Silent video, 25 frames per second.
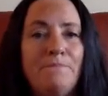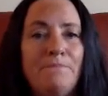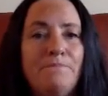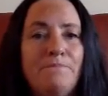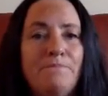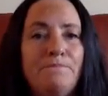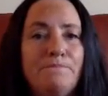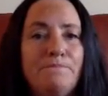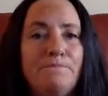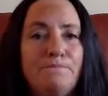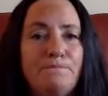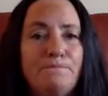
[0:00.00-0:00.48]

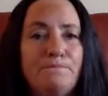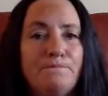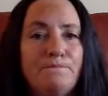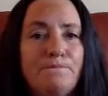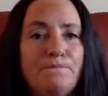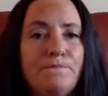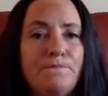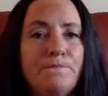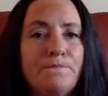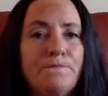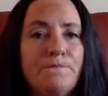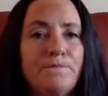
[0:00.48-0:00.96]

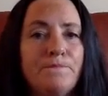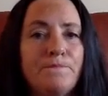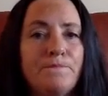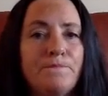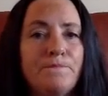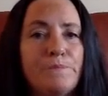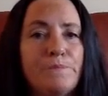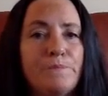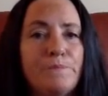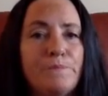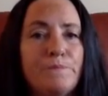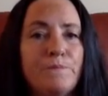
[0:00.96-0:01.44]

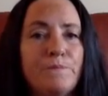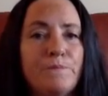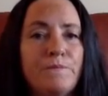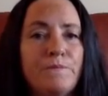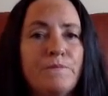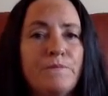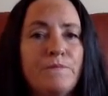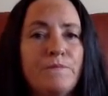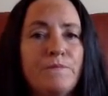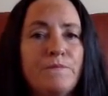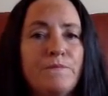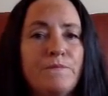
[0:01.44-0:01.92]

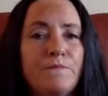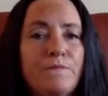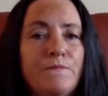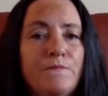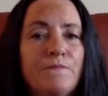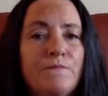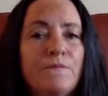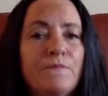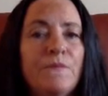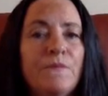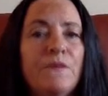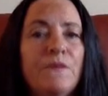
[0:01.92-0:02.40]

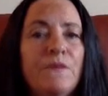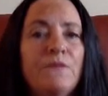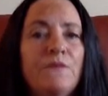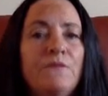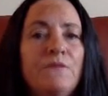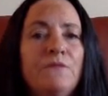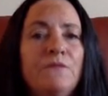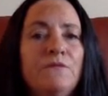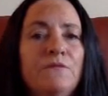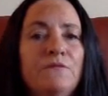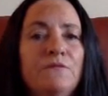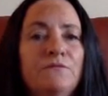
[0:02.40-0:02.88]

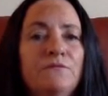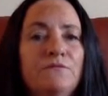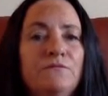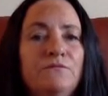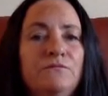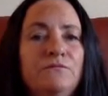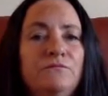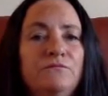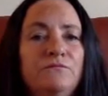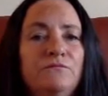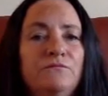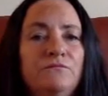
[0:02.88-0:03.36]

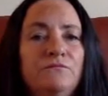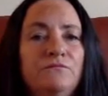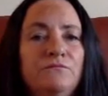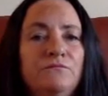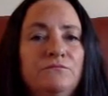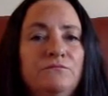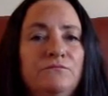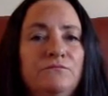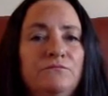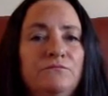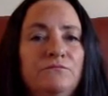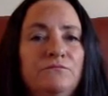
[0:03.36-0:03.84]

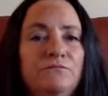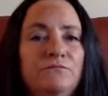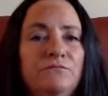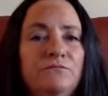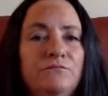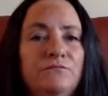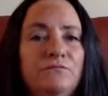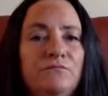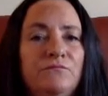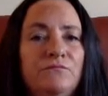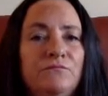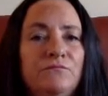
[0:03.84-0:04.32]

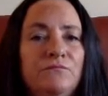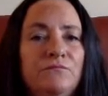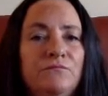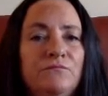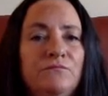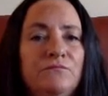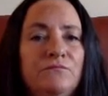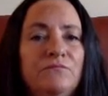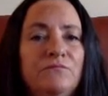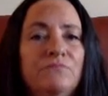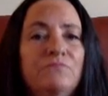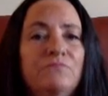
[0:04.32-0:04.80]

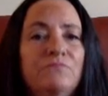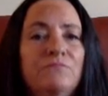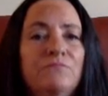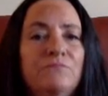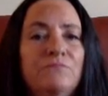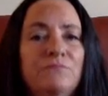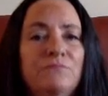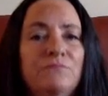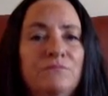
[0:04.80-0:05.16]
[no speech]